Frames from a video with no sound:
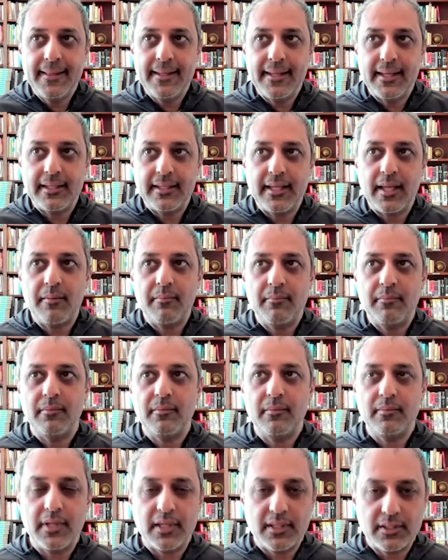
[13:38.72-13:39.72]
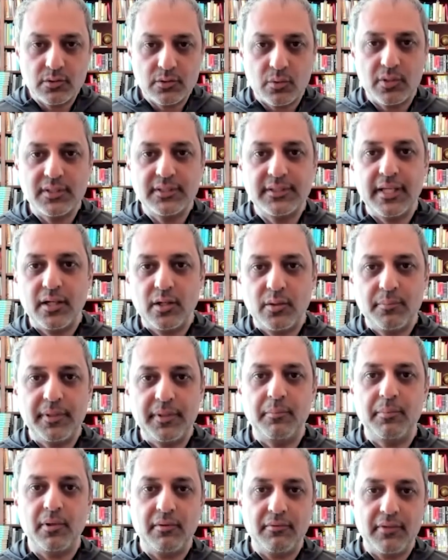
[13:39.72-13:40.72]
And that sort of settled
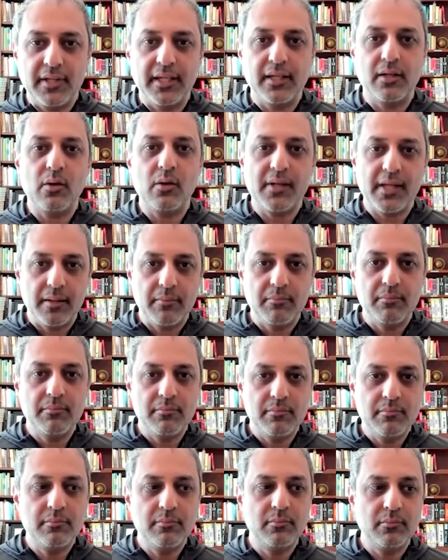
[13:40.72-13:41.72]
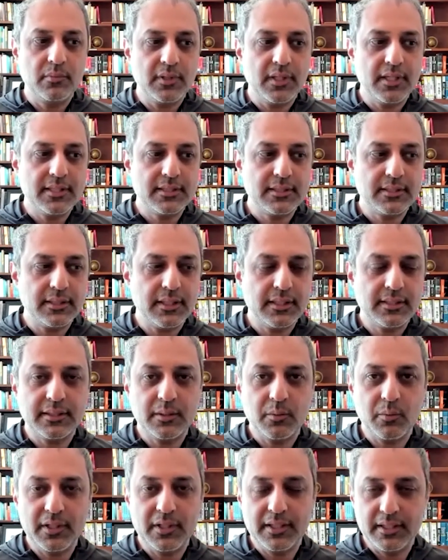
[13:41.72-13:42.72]
people like, okay, let's
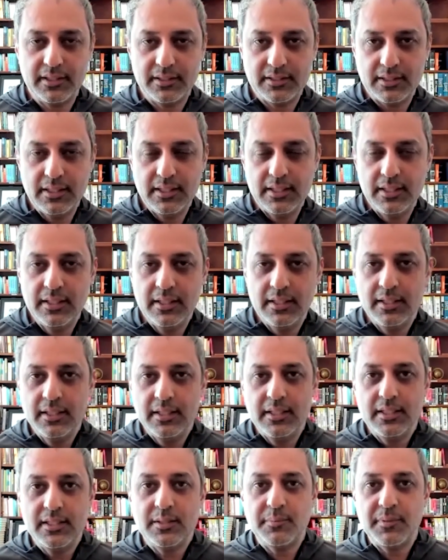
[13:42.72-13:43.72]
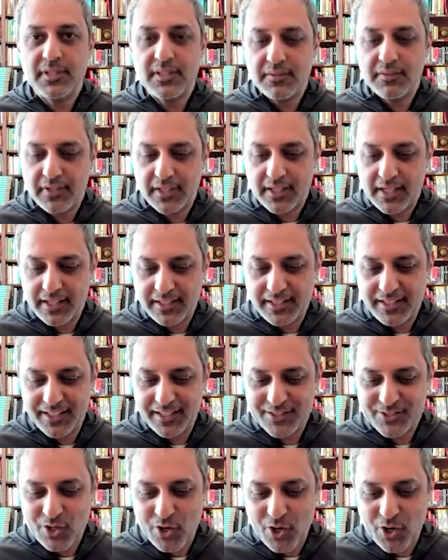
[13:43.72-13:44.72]
see what these specific
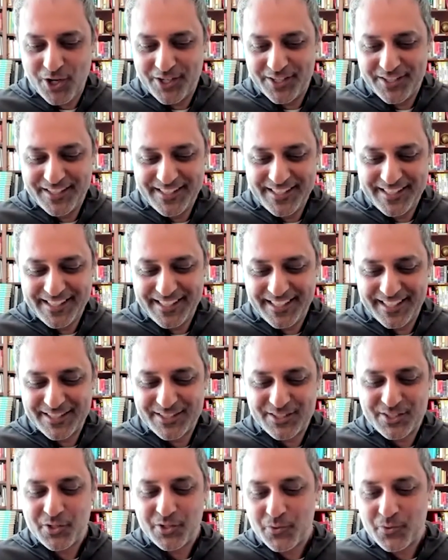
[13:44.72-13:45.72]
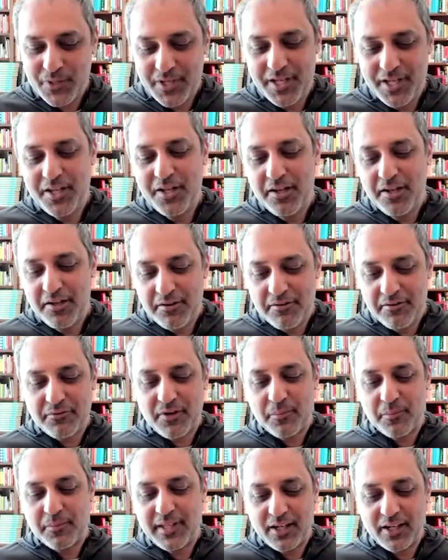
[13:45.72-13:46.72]
ideas are. And so
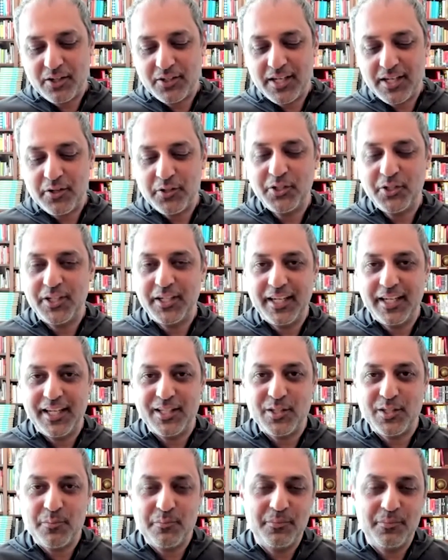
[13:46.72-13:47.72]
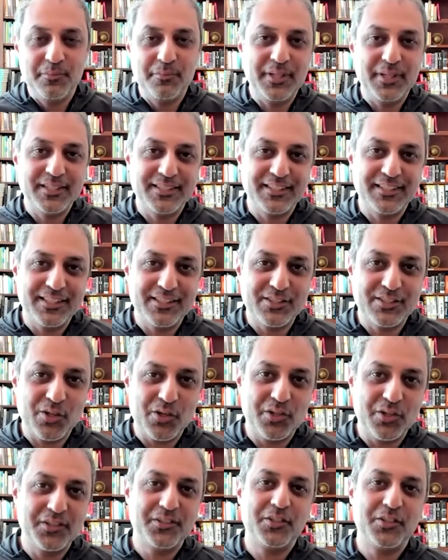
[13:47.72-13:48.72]
from there, now you can get to business
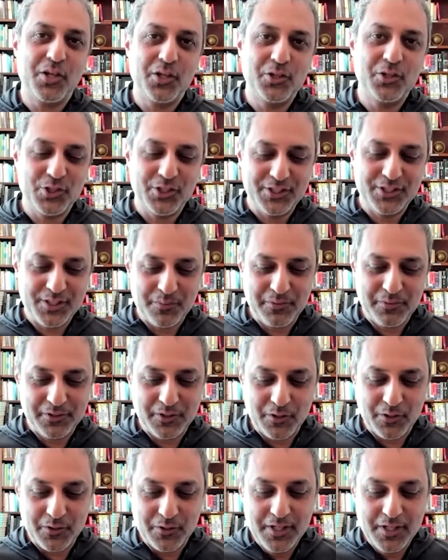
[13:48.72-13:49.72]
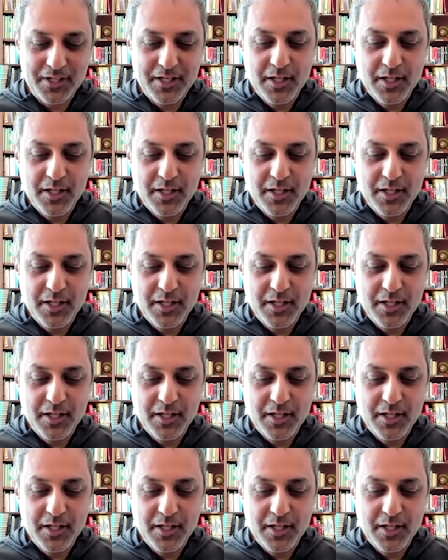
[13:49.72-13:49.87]
on launching some of your